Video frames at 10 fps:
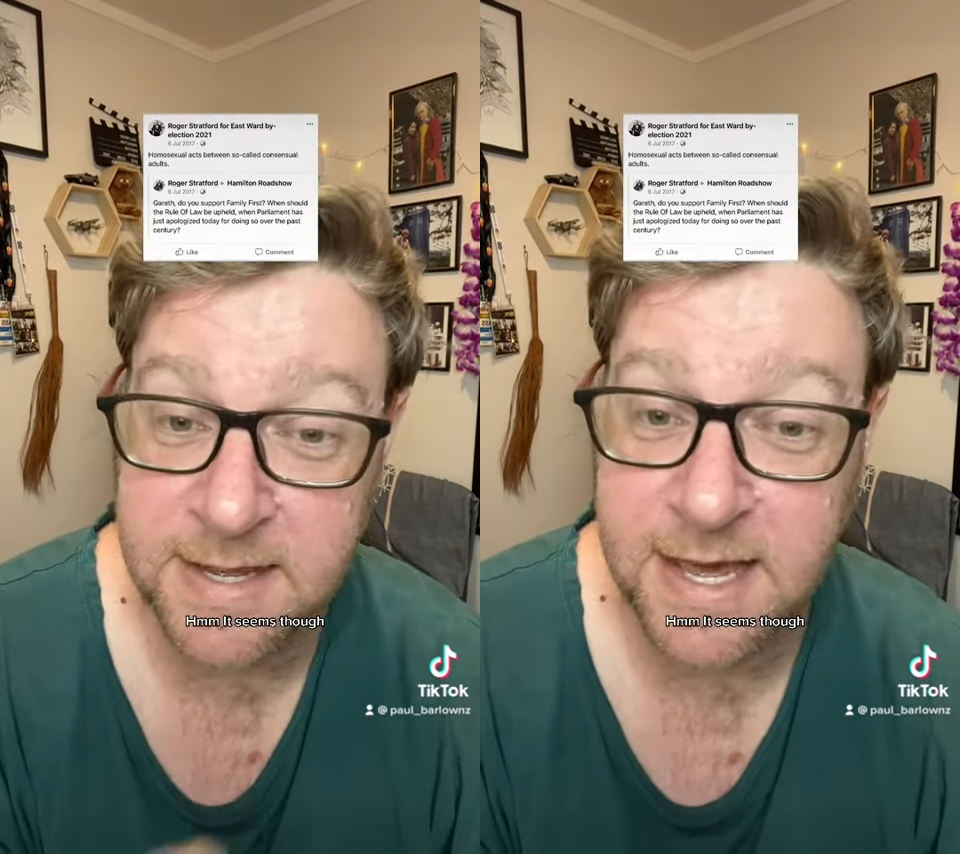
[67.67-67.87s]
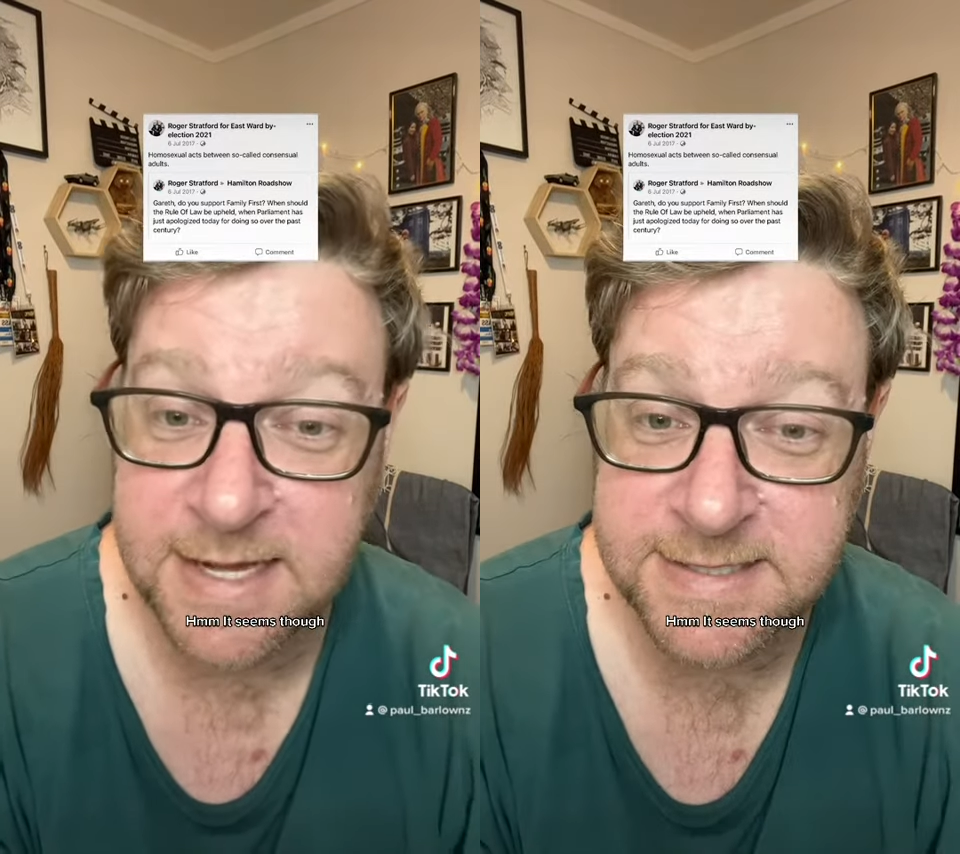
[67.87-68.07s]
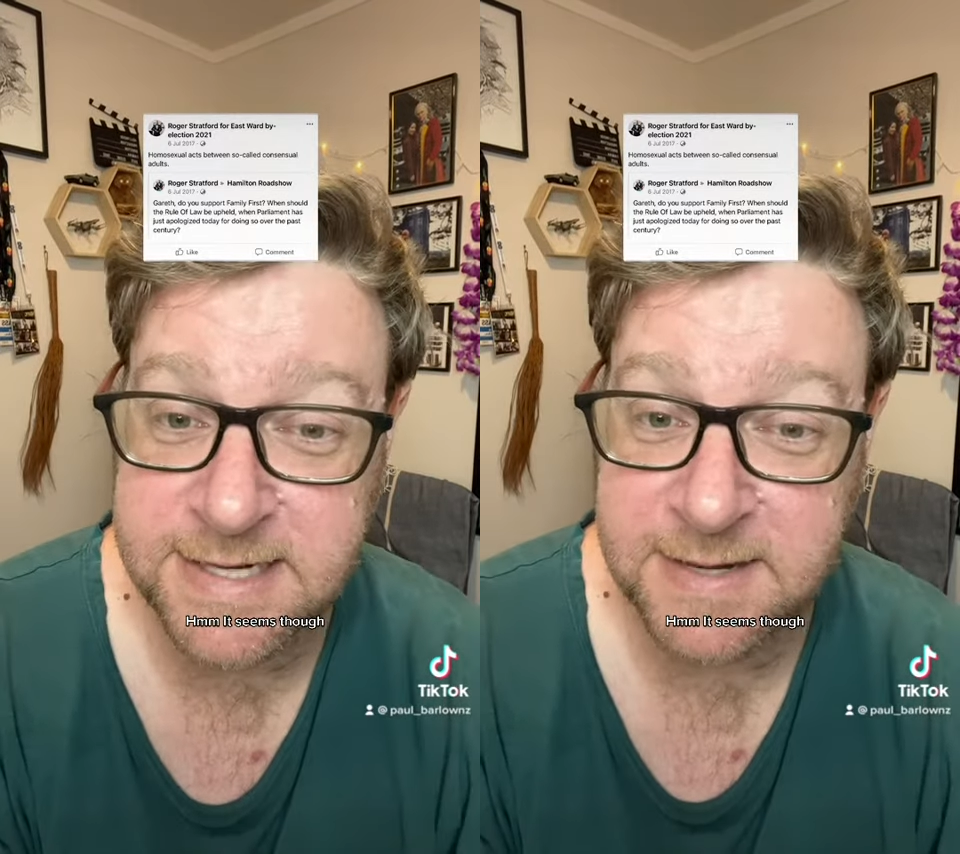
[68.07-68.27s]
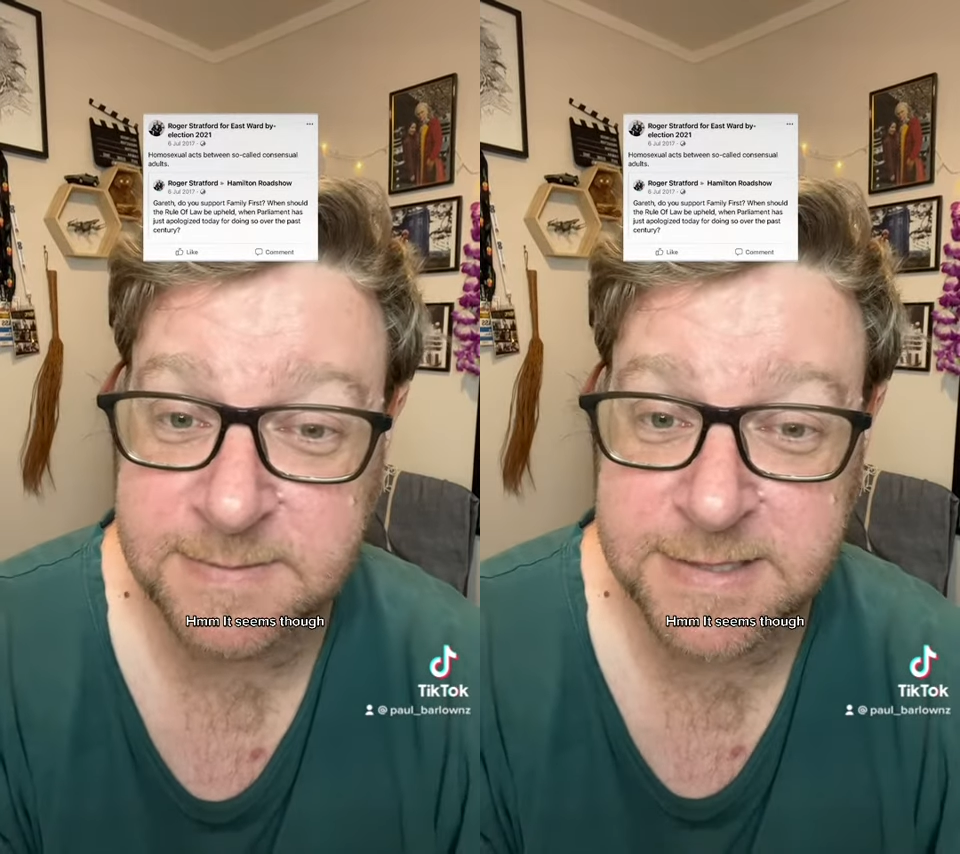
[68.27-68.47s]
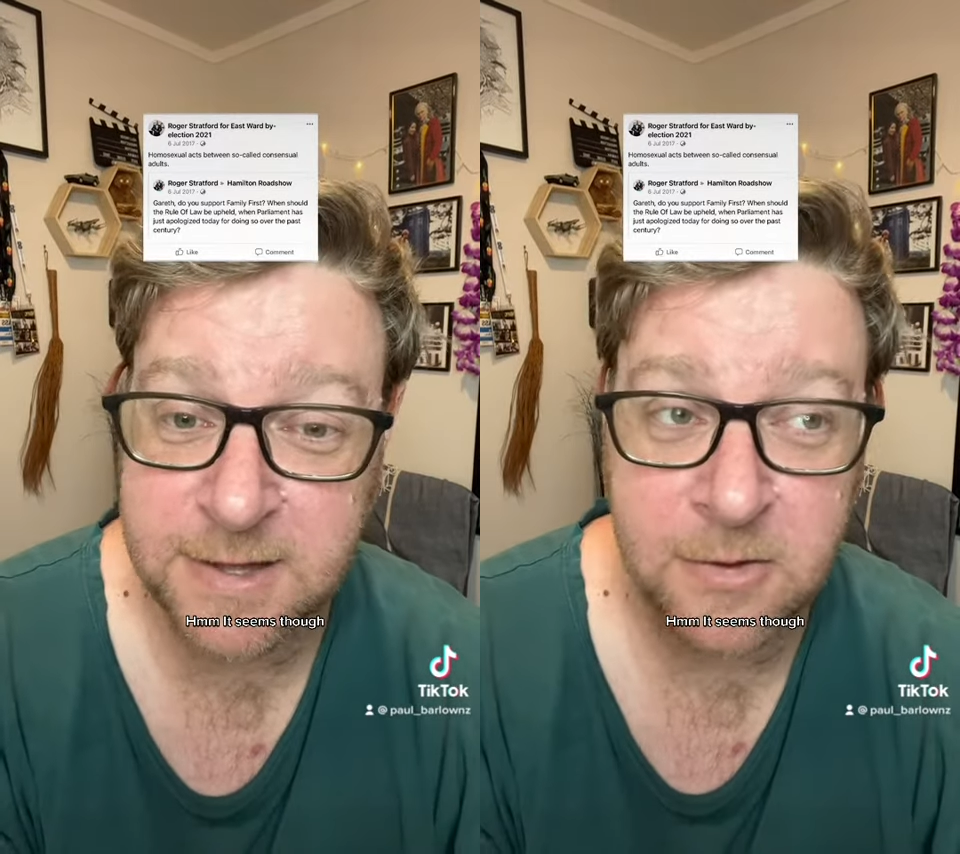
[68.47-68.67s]
It
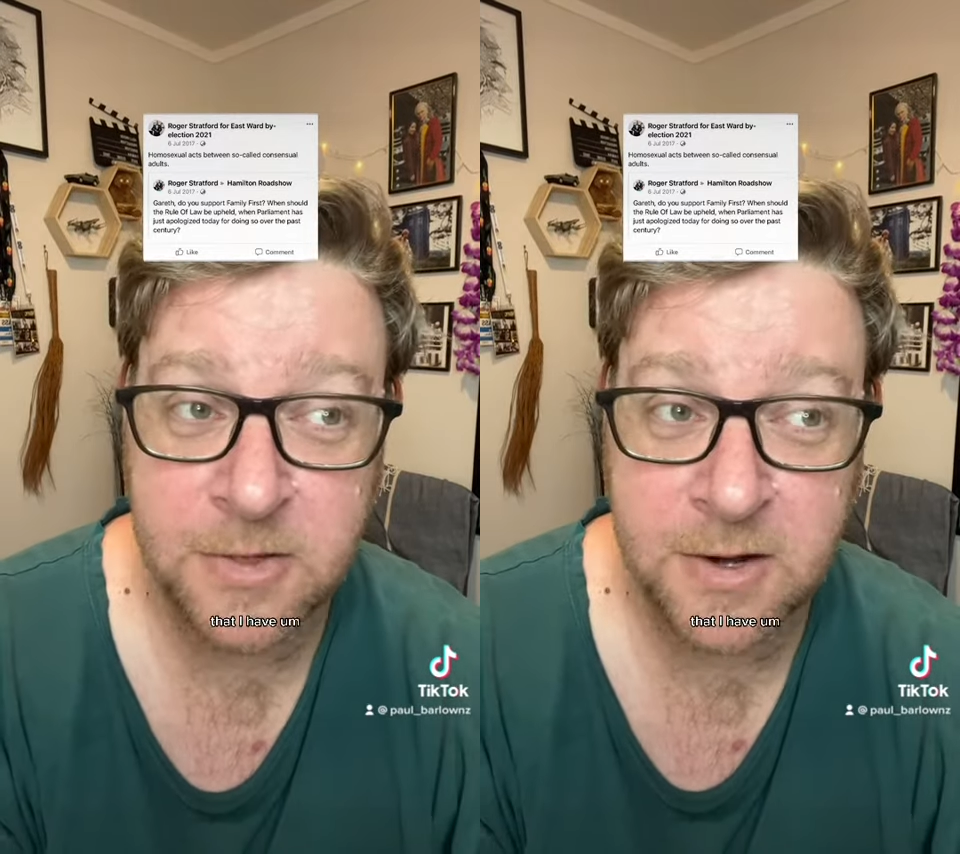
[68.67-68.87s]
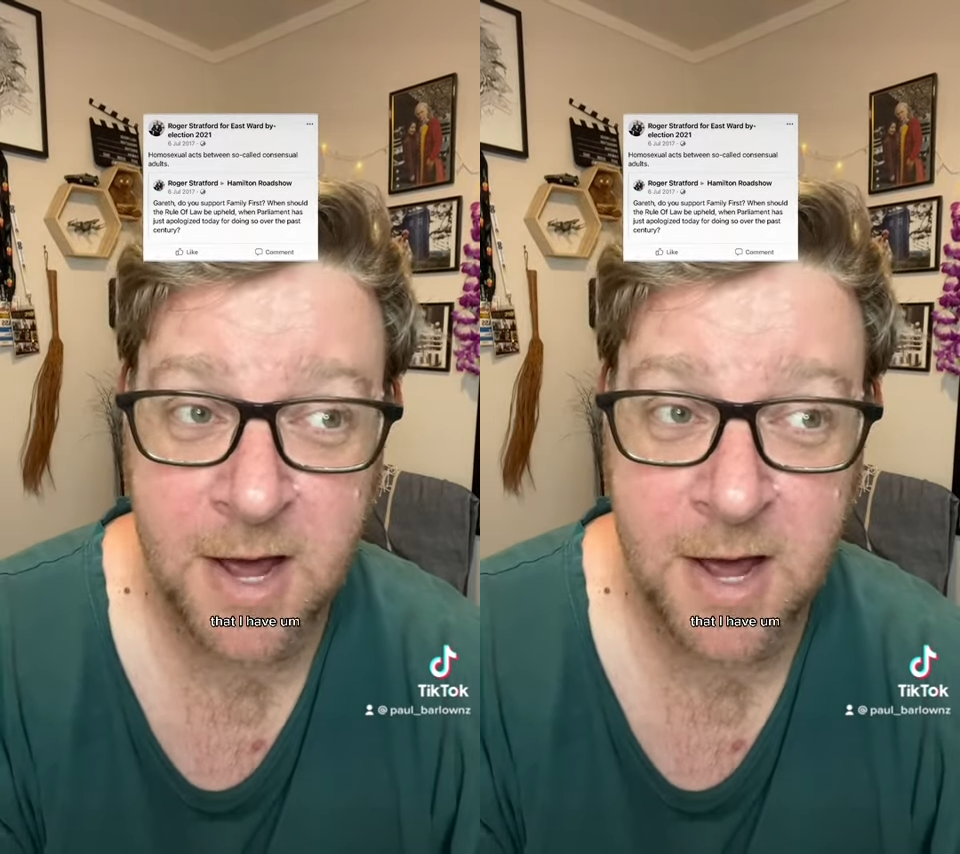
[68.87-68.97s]
seems, though, that